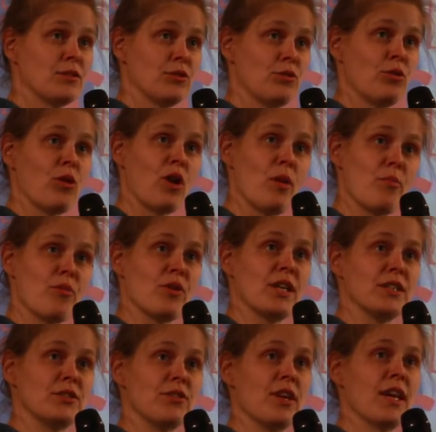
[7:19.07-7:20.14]
to
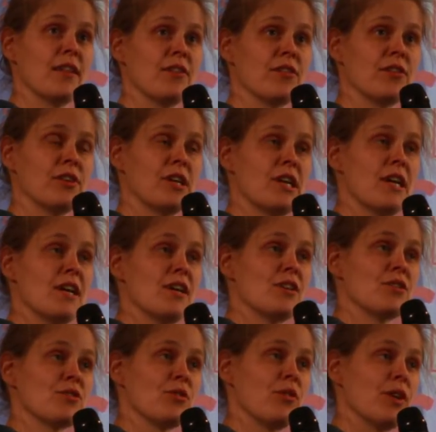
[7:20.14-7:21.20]
collaborate together,
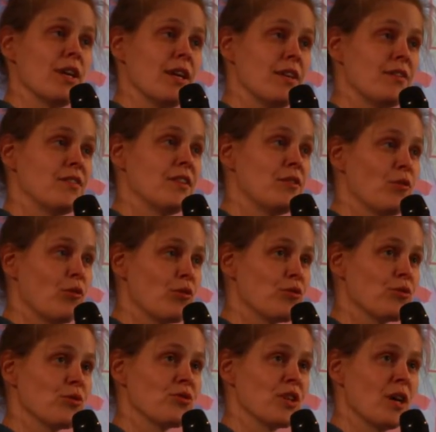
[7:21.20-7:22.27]
so is it
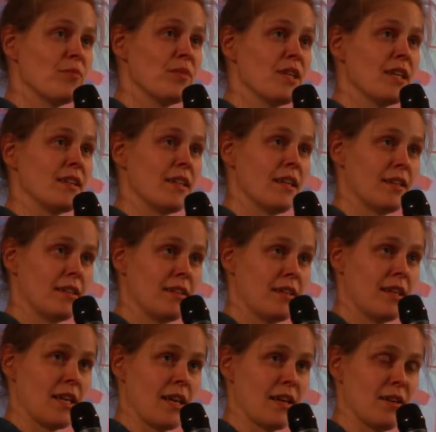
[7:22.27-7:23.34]
also something that
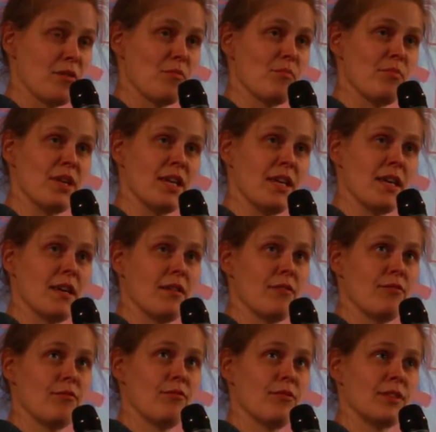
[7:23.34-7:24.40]
can be
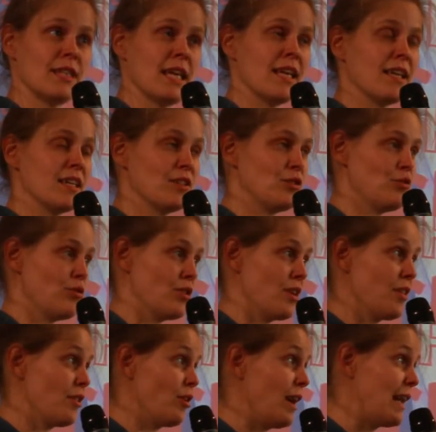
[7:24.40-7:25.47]
taken to
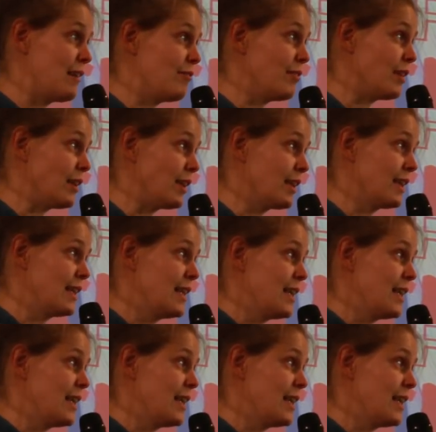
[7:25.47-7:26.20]
another level,